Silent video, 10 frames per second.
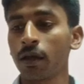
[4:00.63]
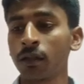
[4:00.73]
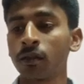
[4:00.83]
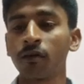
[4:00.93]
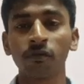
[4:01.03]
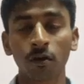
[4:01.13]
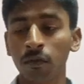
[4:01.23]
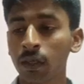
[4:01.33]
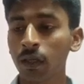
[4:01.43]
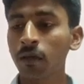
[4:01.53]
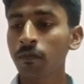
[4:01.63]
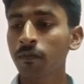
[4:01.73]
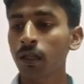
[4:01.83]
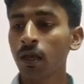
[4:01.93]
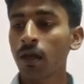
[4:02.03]
in the following
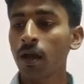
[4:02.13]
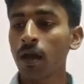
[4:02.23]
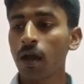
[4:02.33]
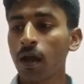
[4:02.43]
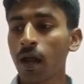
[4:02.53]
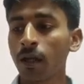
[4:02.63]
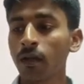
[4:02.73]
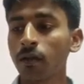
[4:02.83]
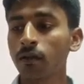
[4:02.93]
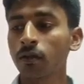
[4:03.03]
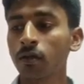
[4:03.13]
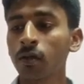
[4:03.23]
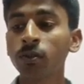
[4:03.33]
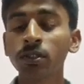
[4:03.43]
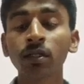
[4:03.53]
year, and the
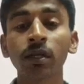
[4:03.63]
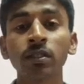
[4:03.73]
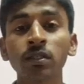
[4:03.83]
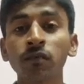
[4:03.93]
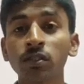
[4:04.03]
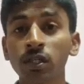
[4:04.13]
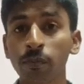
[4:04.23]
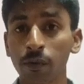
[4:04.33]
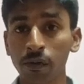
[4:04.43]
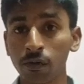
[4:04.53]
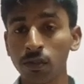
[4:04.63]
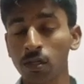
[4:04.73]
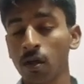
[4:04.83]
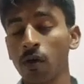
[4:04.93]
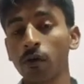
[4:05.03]
turbojet engine which he
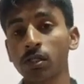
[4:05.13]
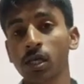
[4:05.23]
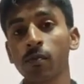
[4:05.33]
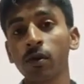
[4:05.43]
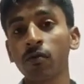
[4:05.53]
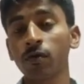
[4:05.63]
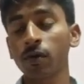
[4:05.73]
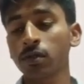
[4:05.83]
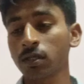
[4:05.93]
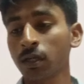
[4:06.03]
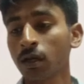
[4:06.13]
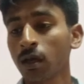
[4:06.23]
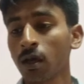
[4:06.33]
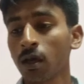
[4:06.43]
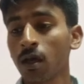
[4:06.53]
produced was capable of
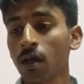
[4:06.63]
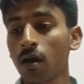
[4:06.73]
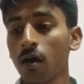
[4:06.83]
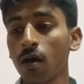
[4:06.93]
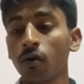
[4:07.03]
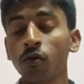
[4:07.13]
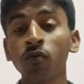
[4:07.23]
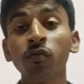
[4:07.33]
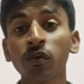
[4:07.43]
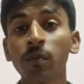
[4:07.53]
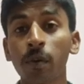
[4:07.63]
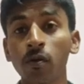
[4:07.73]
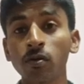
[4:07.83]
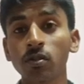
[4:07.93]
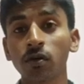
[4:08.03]
producing 250
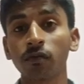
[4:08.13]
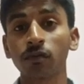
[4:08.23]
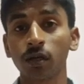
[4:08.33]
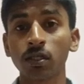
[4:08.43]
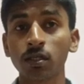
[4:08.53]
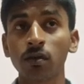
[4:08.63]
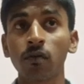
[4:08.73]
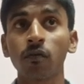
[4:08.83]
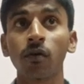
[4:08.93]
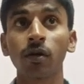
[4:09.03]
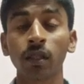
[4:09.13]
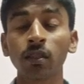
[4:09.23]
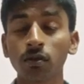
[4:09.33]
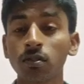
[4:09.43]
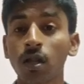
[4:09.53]
pounds of thrust for
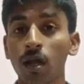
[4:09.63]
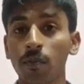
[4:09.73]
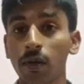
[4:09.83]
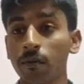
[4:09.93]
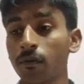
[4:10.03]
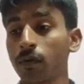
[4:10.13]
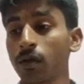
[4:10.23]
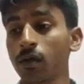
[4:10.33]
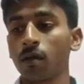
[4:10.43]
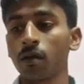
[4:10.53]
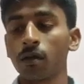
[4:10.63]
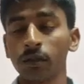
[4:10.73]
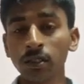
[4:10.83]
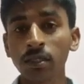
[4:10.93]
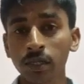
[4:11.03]
10,000 rpm.
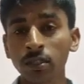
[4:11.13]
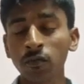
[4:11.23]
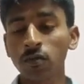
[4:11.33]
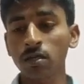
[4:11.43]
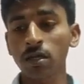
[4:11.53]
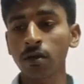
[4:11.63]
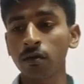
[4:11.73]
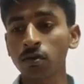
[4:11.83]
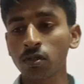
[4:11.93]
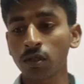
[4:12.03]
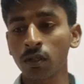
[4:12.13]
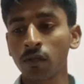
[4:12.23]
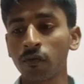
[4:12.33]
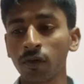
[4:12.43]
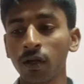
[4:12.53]
This engine was later used in
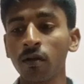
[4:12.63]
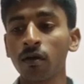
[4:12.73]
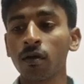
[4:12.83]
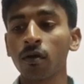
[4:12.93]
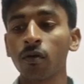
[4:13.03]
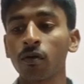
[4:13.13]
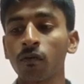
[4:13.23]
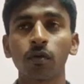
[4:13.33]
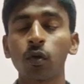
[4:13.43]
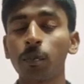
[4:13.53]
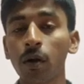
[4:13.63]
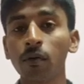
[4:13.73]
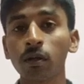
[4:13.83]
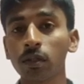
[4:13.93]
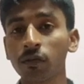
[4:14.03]
the field to
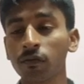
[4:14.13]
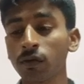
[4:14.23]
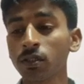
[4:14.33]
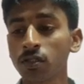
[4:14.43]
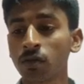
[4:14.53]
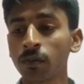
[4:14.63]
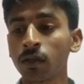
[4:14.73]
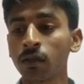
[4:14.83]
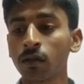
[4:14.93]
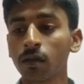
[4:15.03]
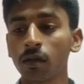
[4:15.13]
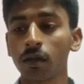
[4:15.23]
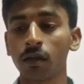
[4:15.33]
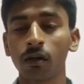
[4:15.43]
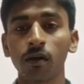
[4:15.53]
power the first
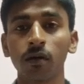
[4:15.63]
German